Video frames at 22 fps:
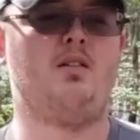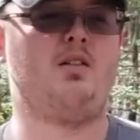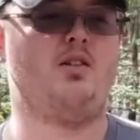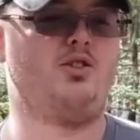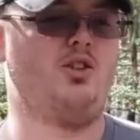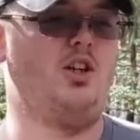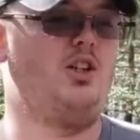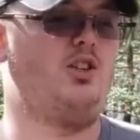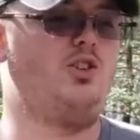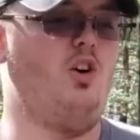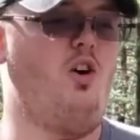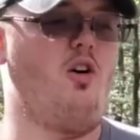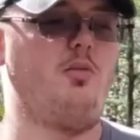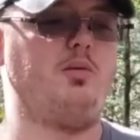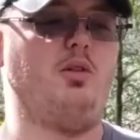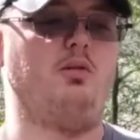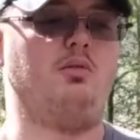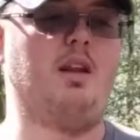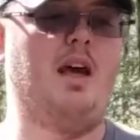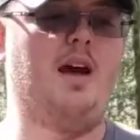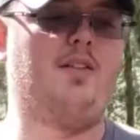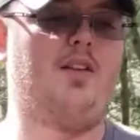So she's sharp,
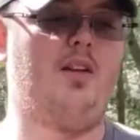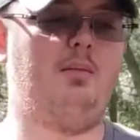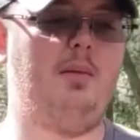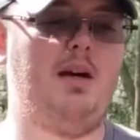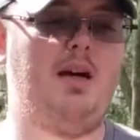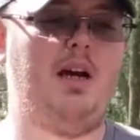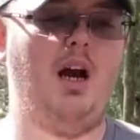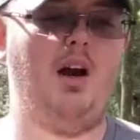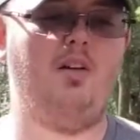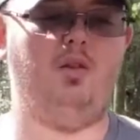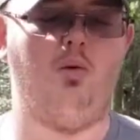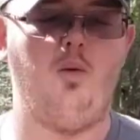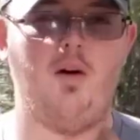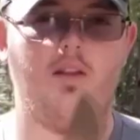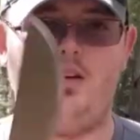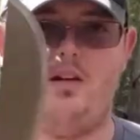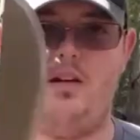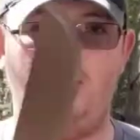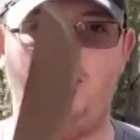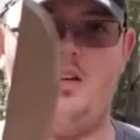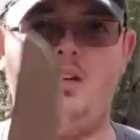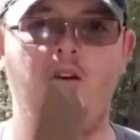so definitely be careful with
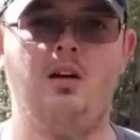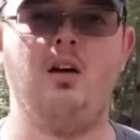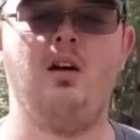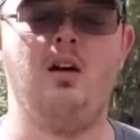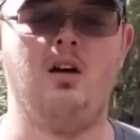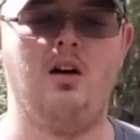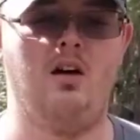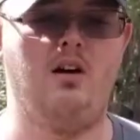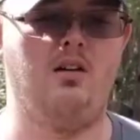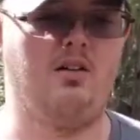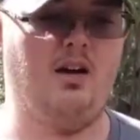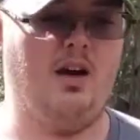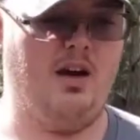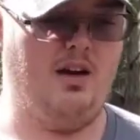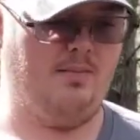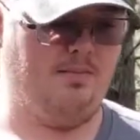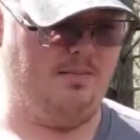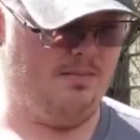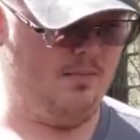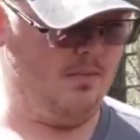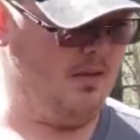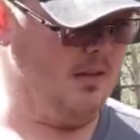it. Okay?
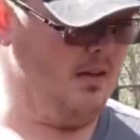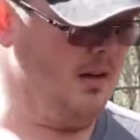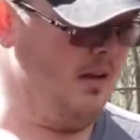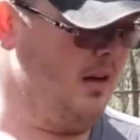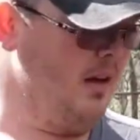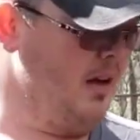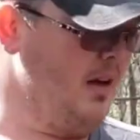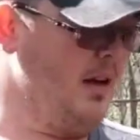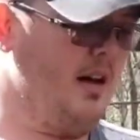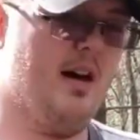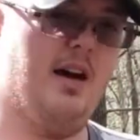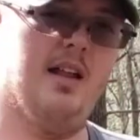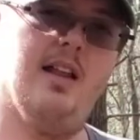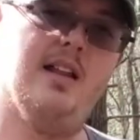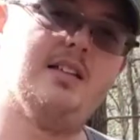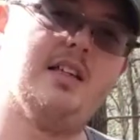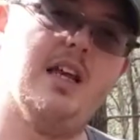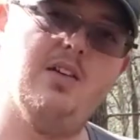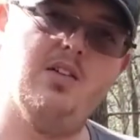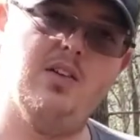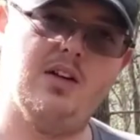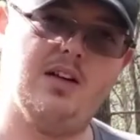
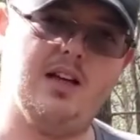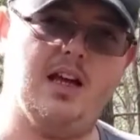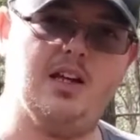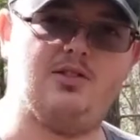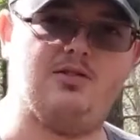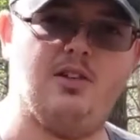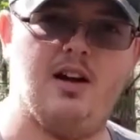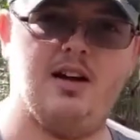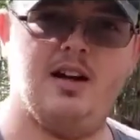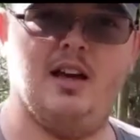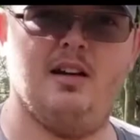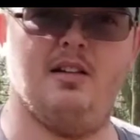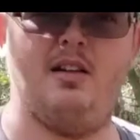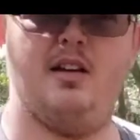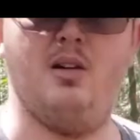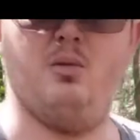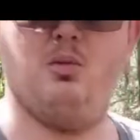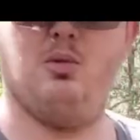Let's give it a test right down here,